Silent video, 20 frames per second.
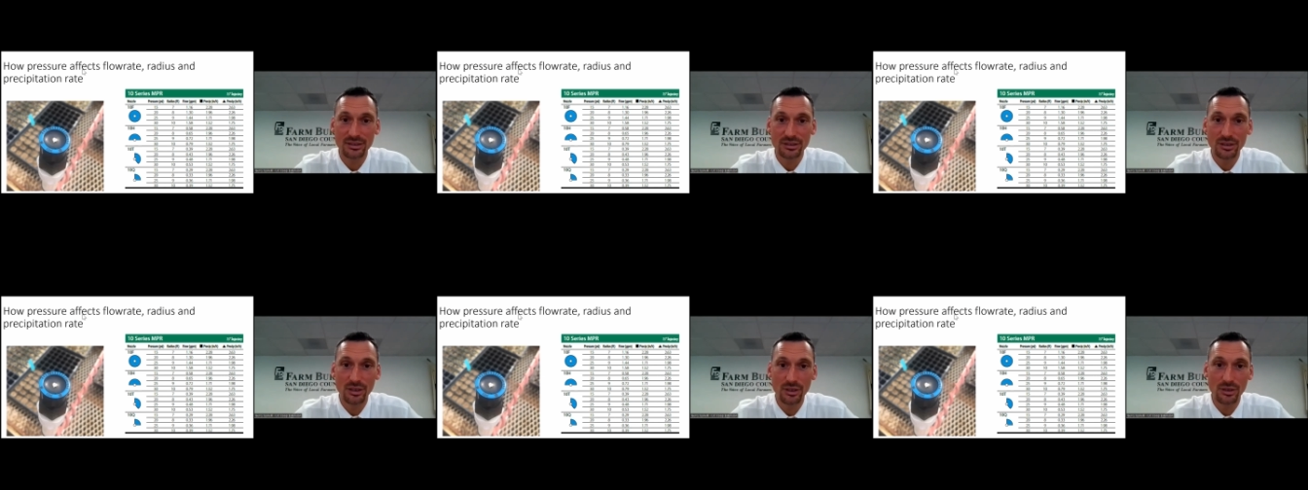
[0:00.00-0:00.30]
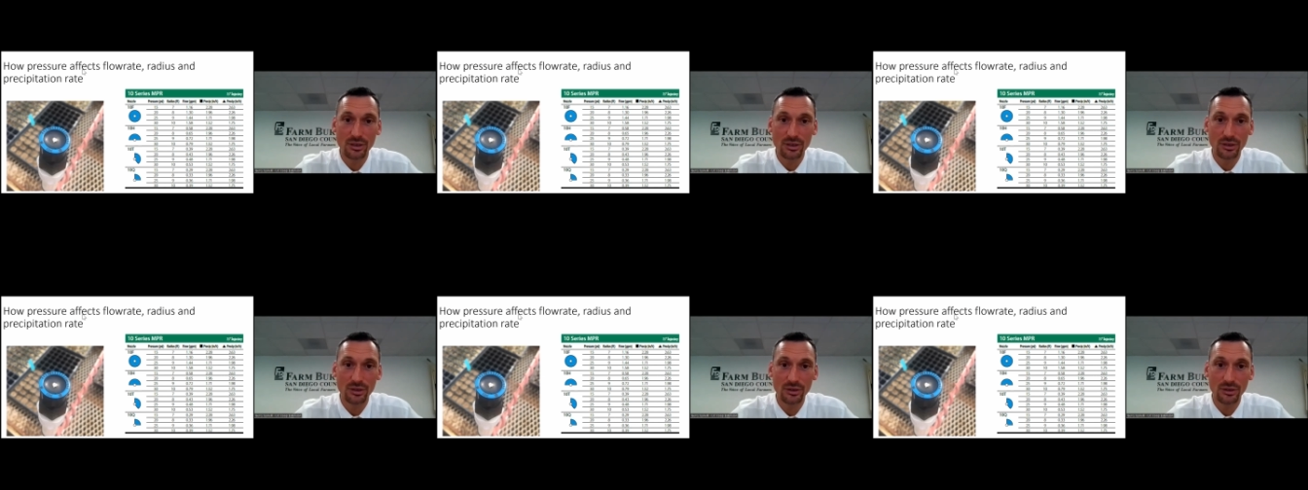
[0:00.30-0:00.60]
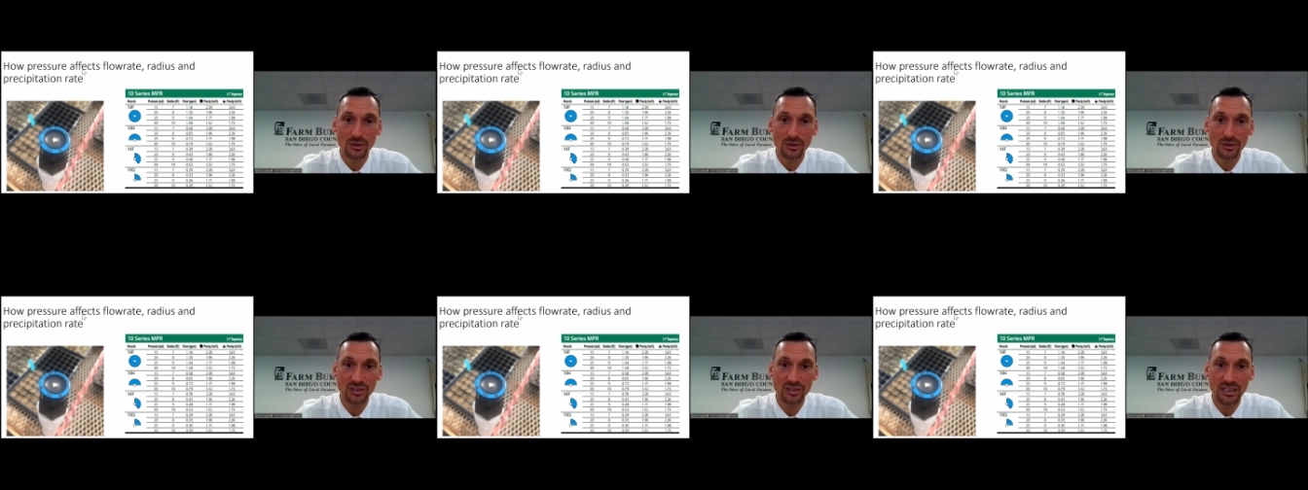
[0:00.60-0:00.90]

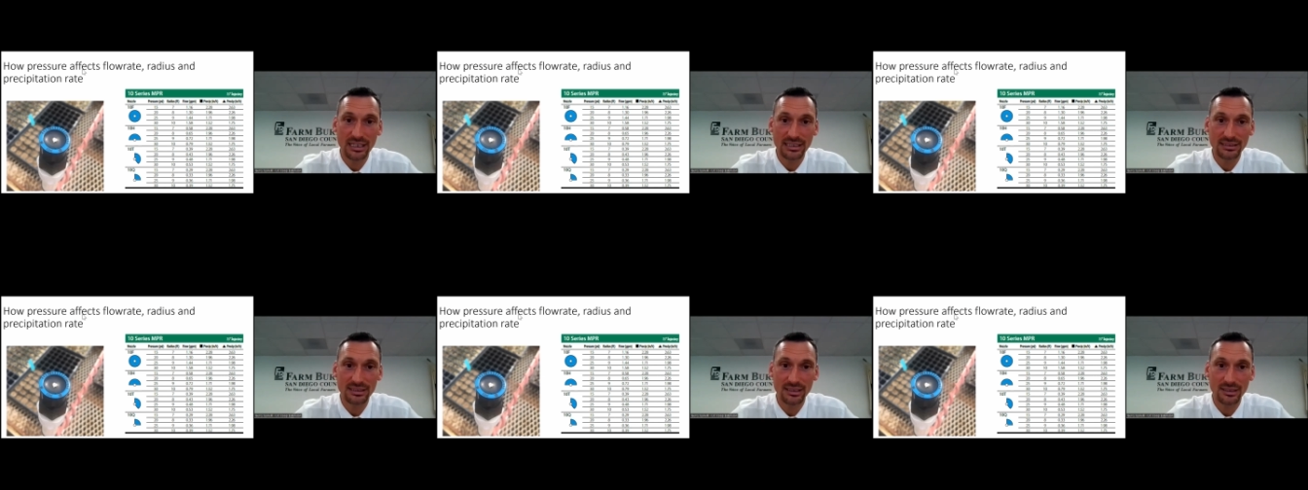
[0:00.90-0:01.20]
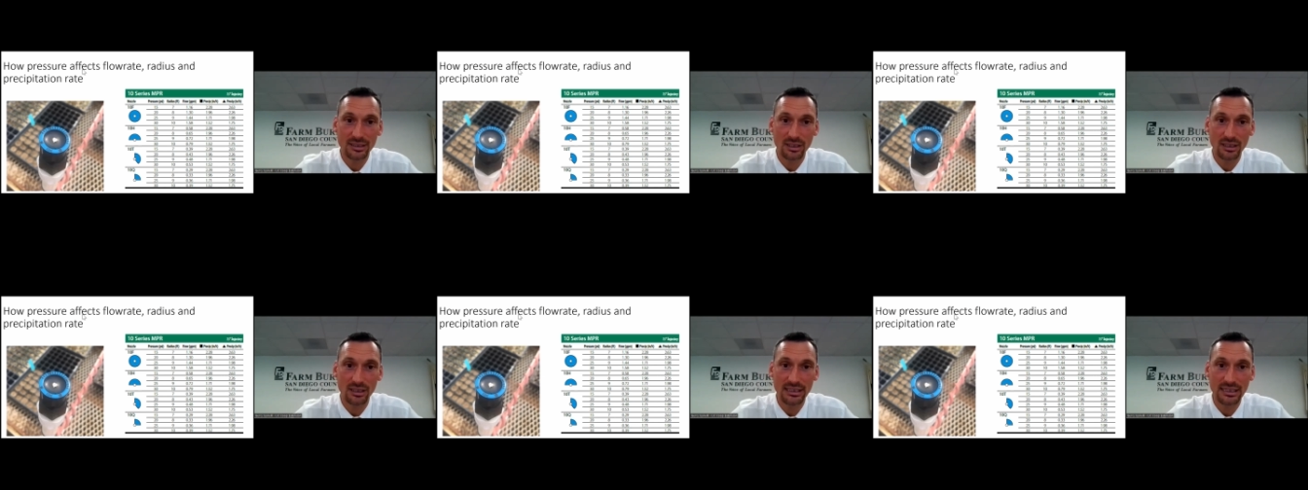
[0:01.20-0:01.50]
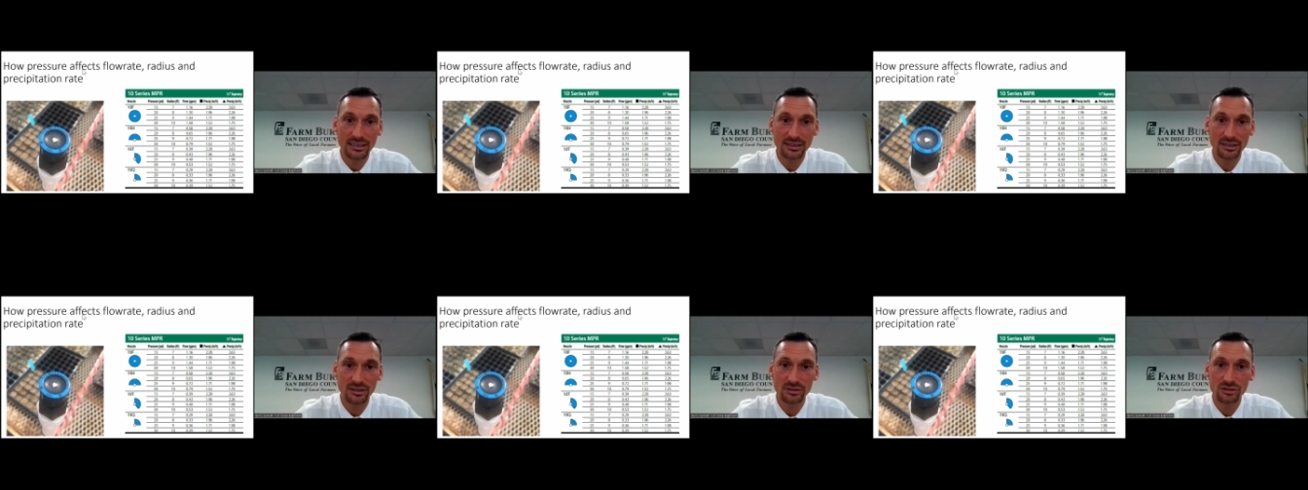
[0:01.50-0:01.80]
those head can
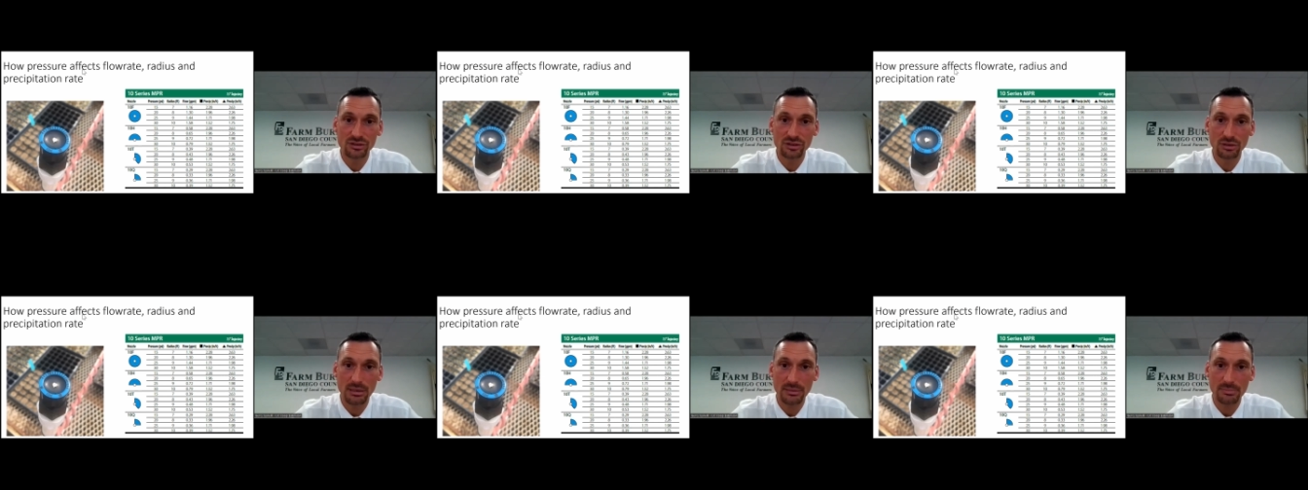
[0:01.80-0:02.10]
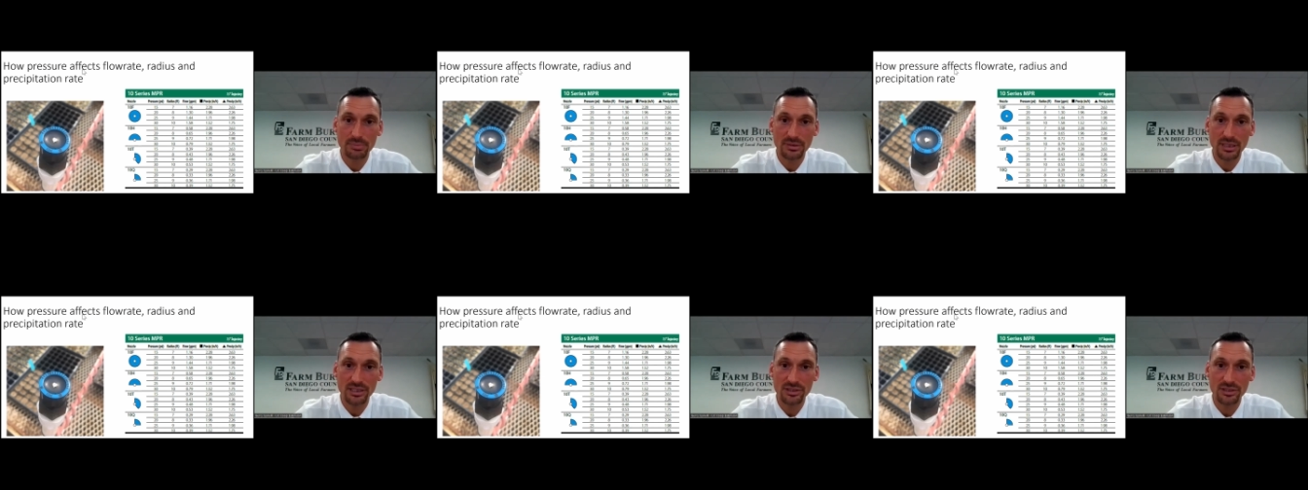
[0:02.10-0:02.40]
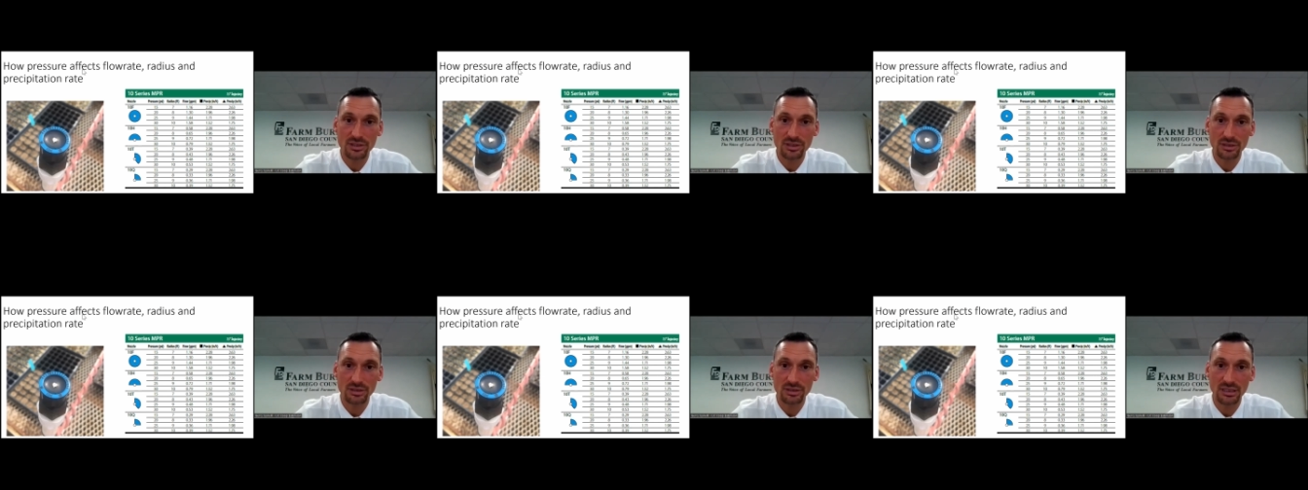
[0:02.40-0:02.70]
only handle so much
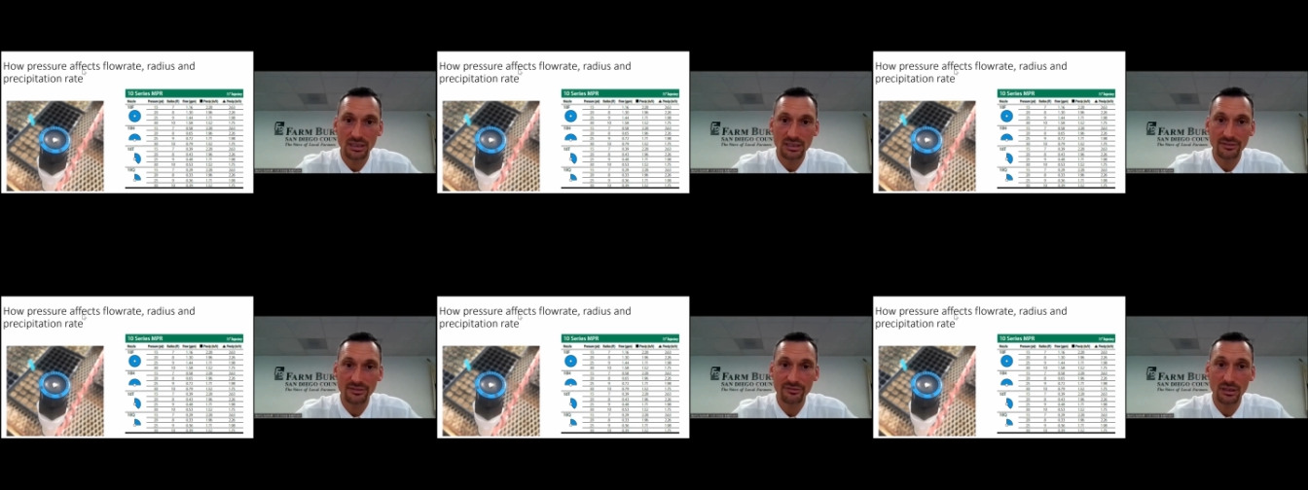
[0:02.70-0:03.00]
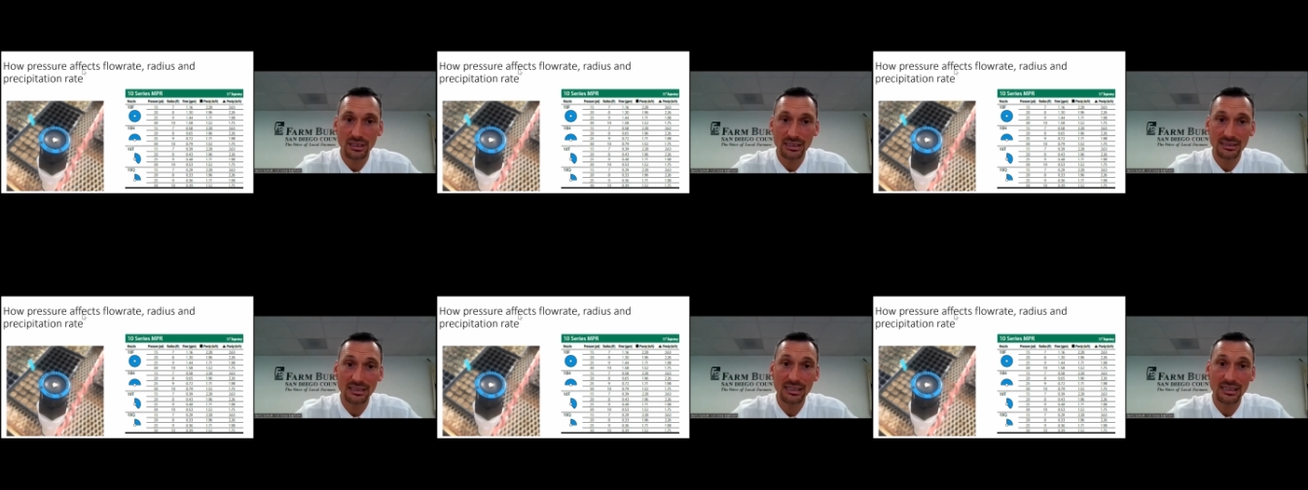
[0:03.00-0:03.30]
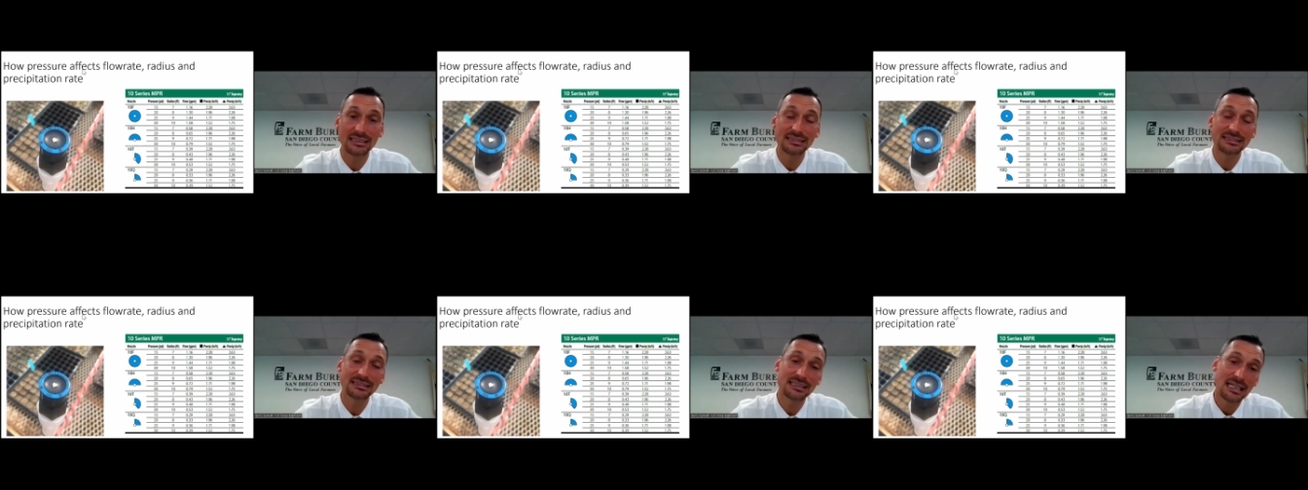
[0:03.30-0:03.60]
pressure then it
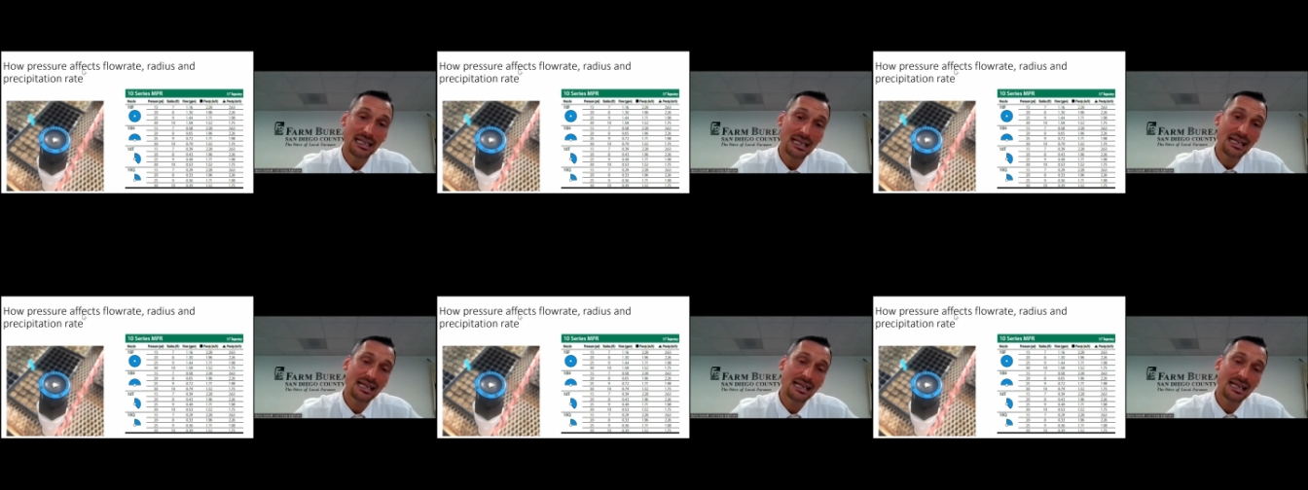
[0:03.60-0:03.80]
volatilizes.